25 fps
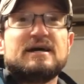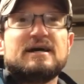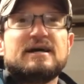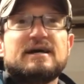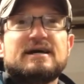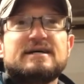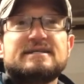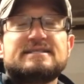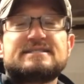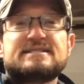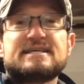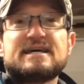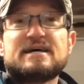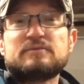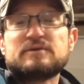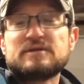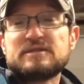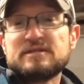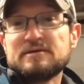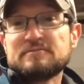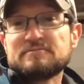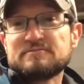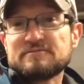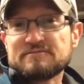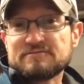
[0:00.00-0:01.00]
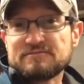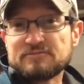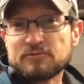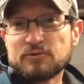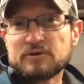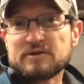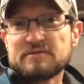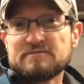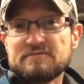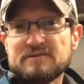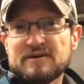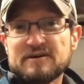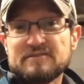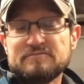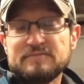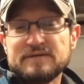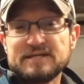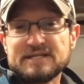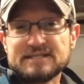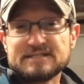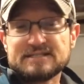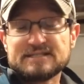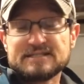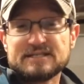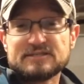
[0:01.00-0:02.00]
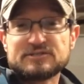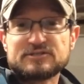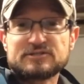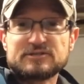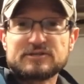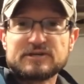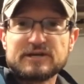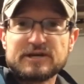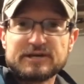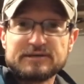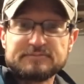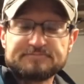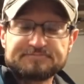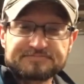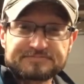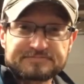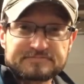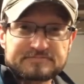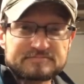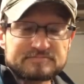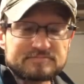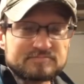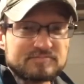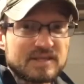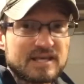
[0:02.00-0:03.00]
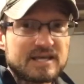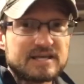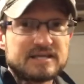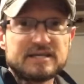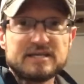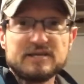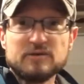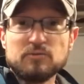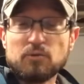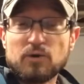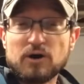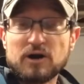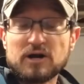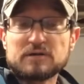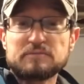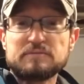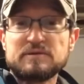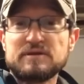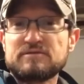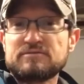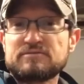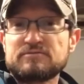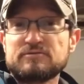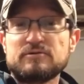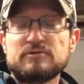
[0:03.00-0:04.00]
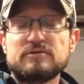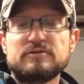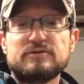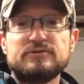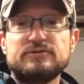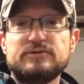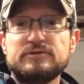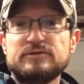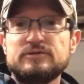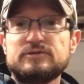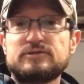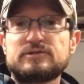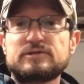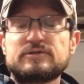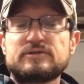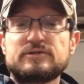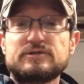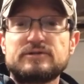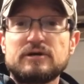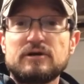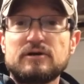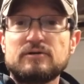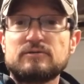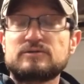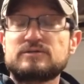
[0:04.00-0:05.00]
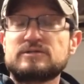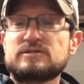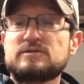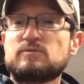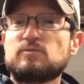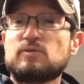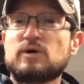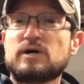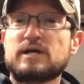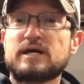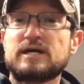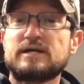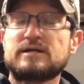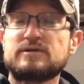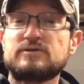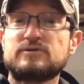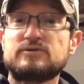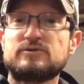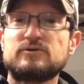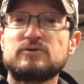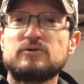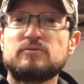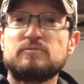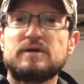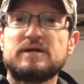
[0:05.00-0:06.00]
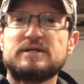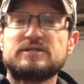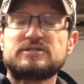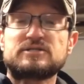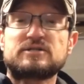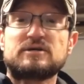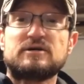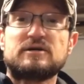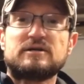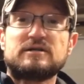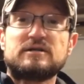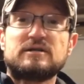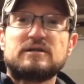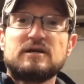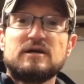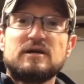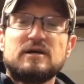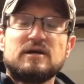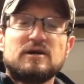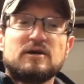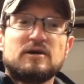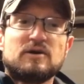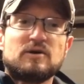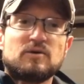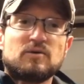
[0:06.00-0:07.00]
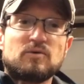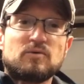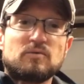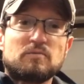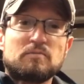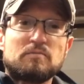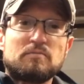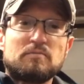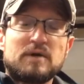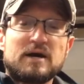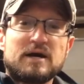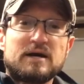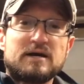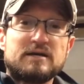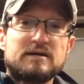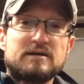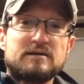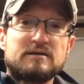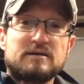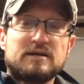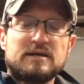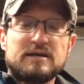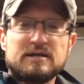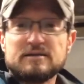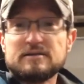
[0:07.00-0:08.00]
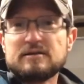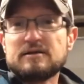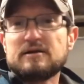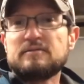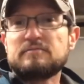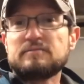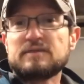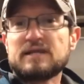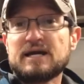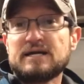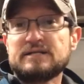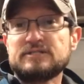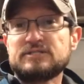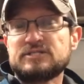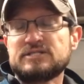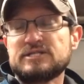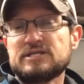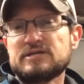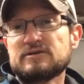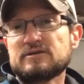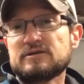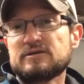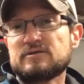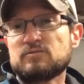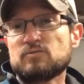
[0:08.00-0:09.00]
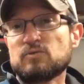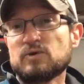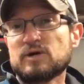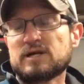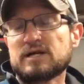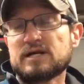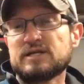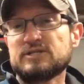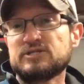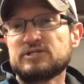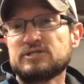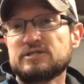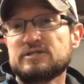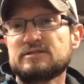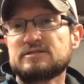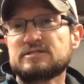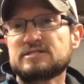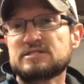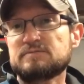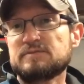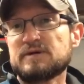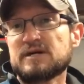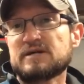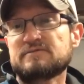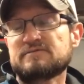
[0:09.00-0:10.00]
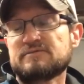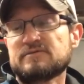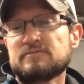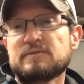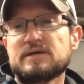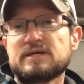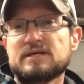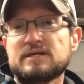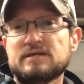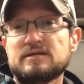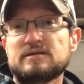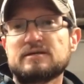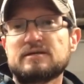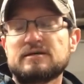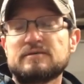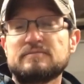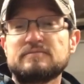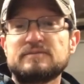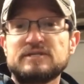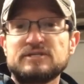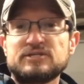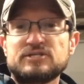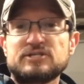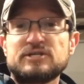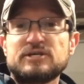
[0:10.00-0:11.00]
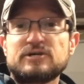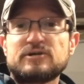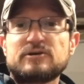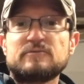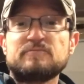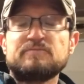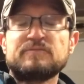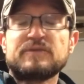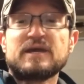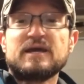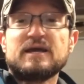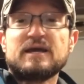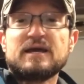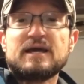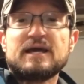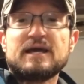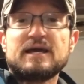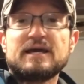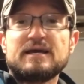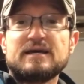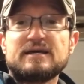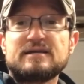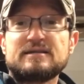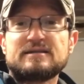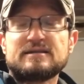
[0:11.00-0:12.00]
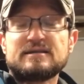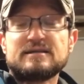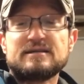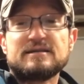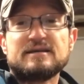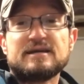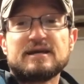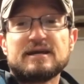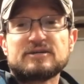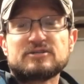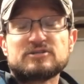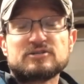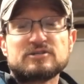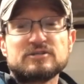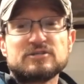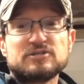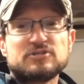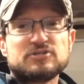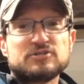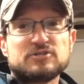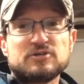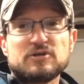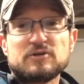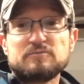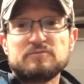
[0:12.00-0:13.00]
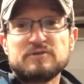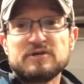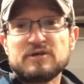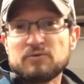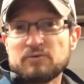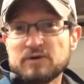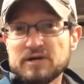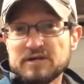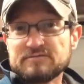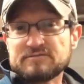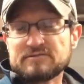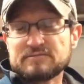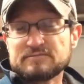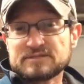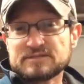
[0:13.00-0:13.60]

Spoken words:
I sat with him for 45 minutes yesterday, and he walked me through the do's and the don'ts and what I can do based on my income last year and what I should expect for my income this year. And he actually steered me away from